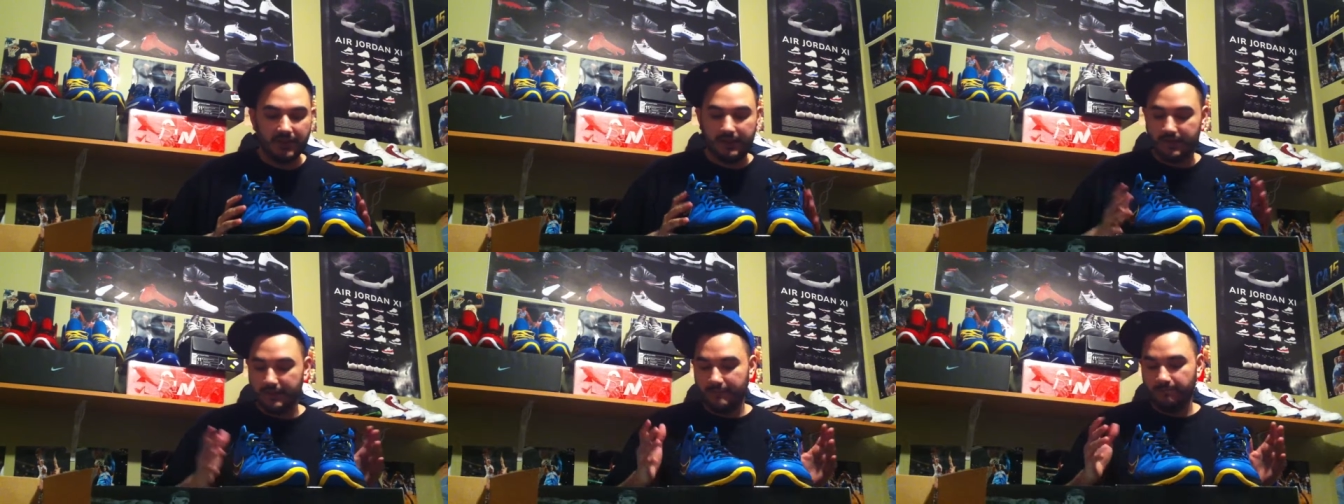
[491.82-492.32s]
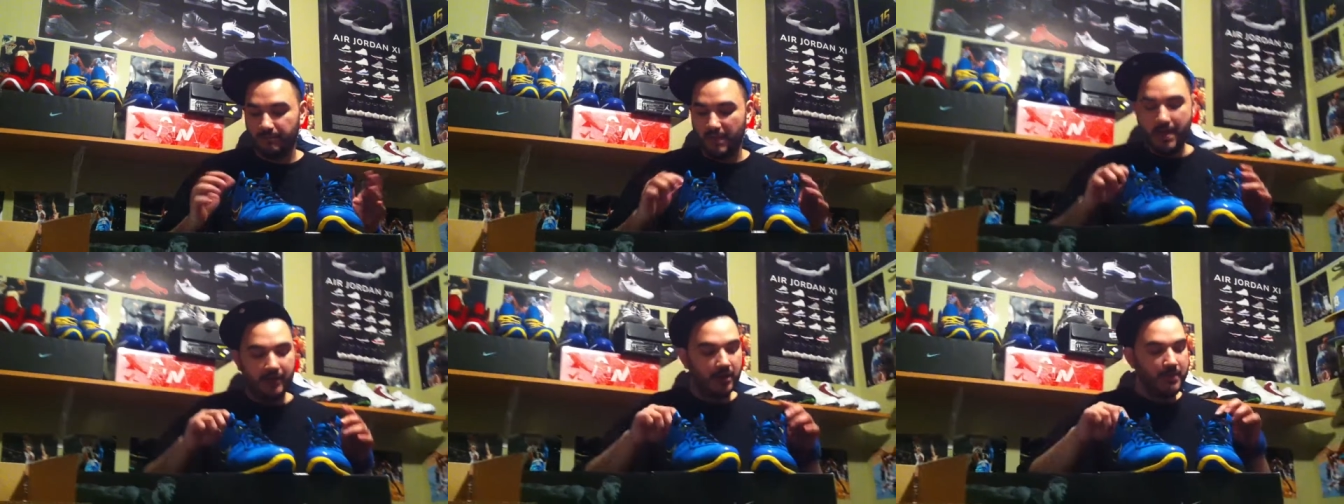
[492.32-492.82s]
And
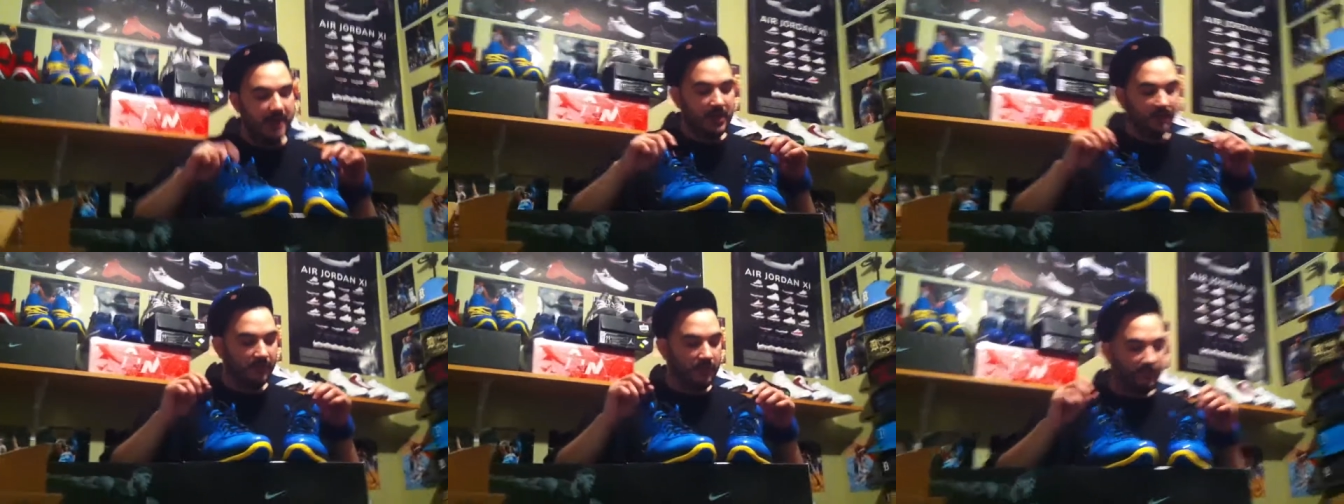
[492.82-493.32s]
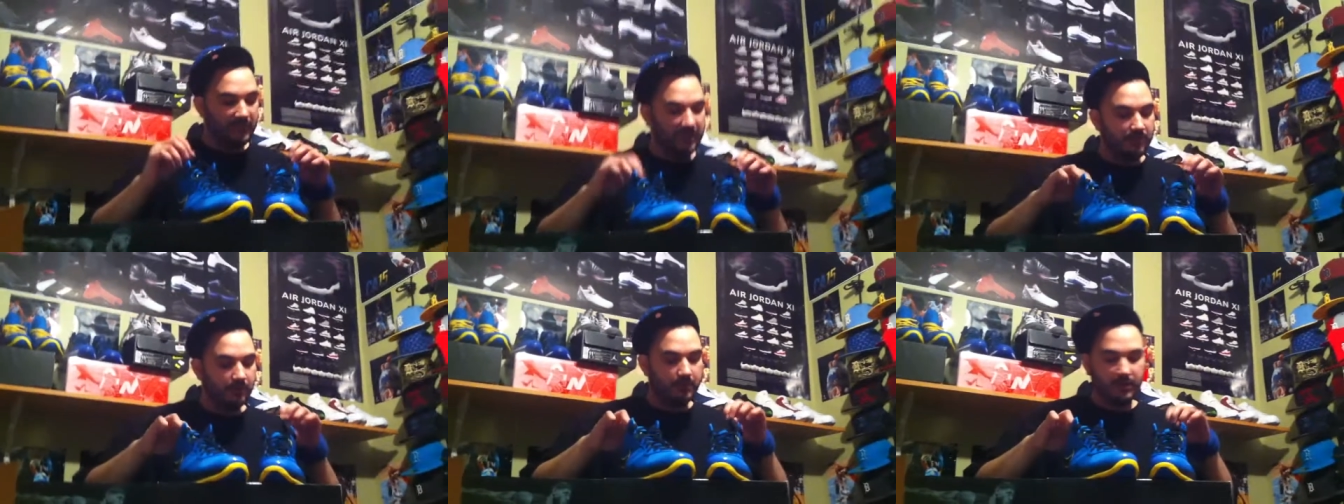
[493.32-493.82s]
I'm not going to make nothing off the
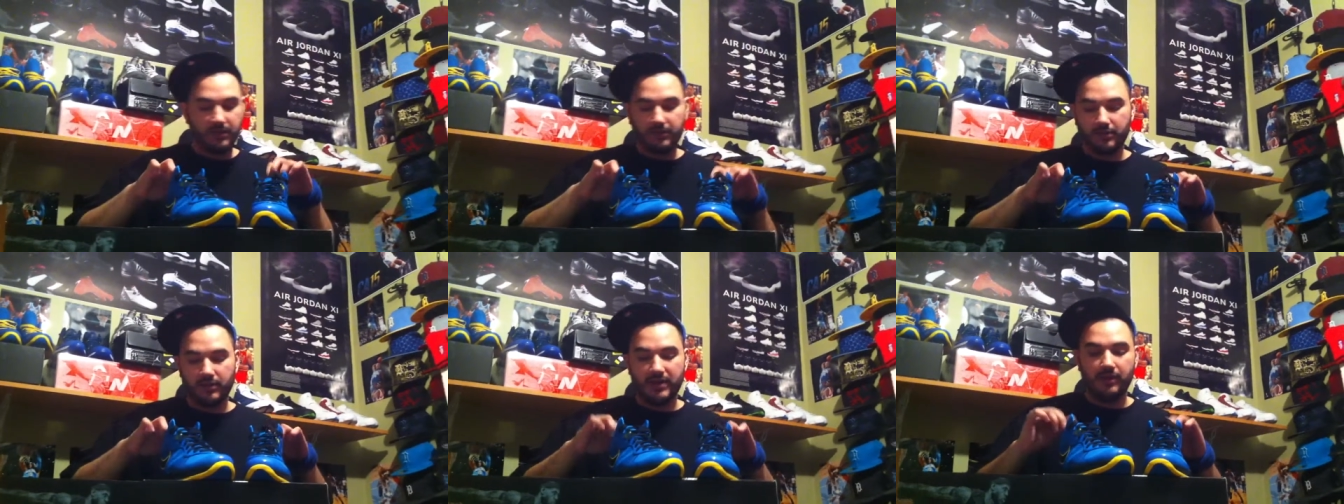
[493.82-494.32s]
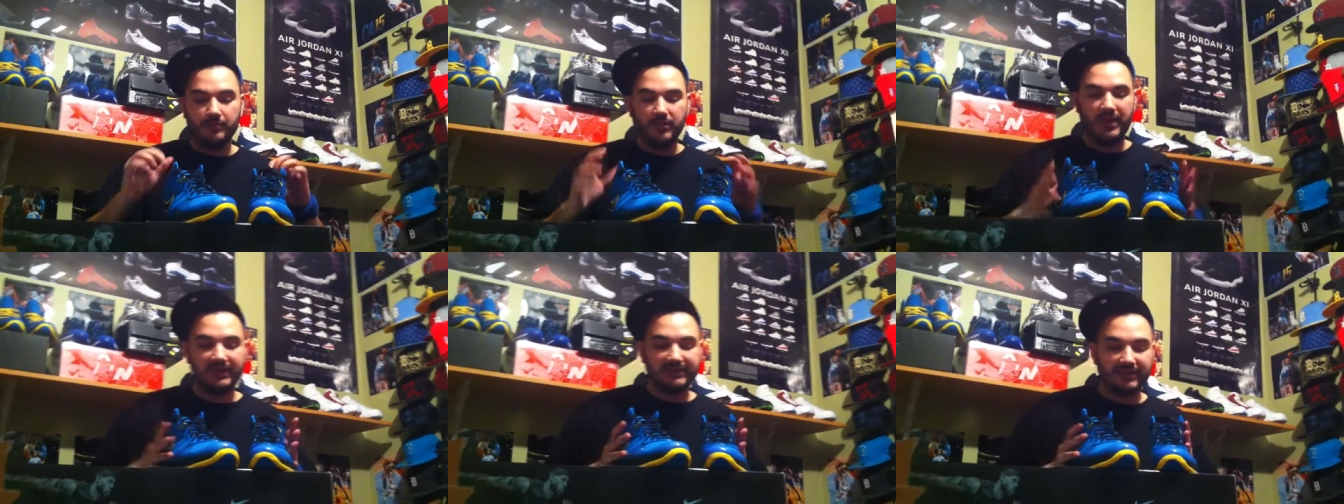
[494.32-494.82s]
deal, but, you know, I help
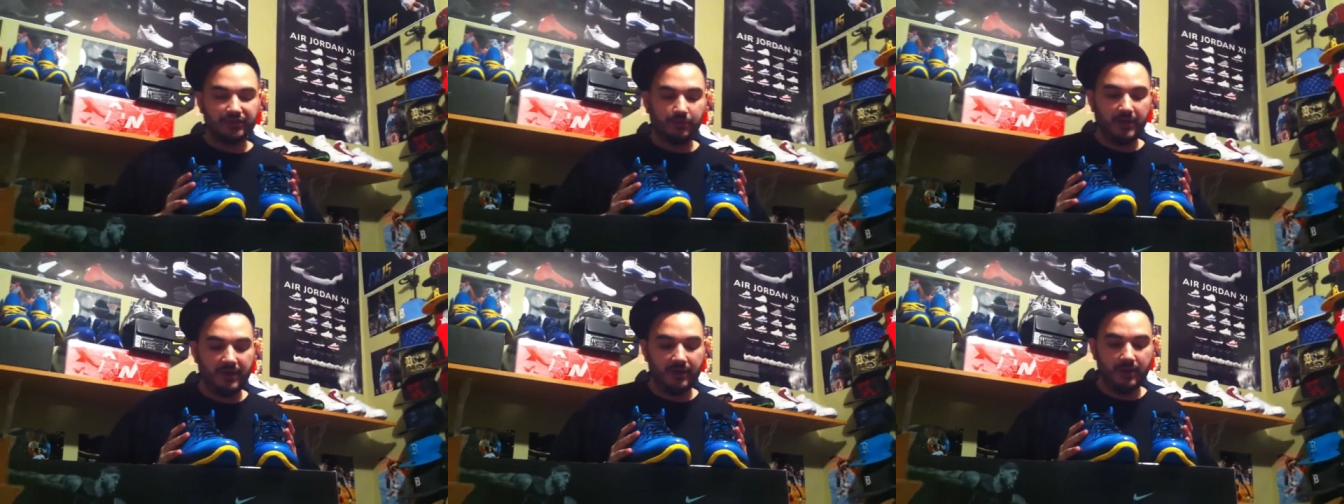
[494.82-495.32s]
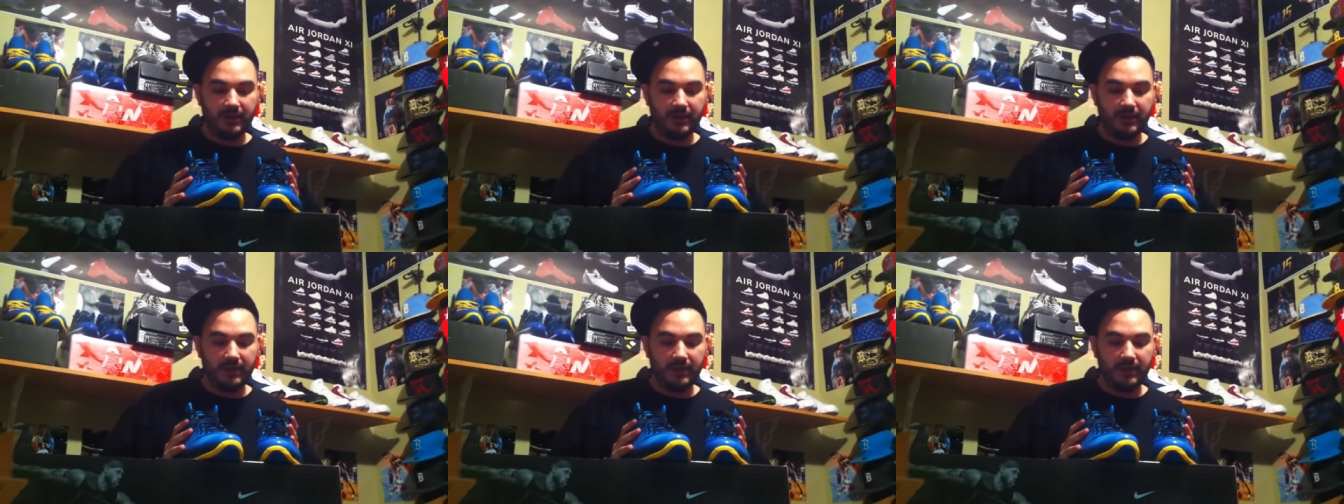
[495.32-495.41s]
you guys get your pair.